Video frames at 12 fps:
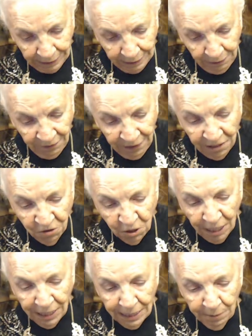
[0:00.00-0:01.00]
then
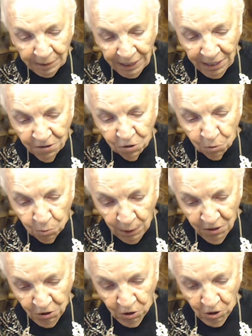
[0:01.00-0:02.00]
Jacob kissed
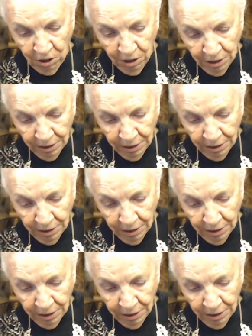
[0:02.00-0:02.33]
Rachel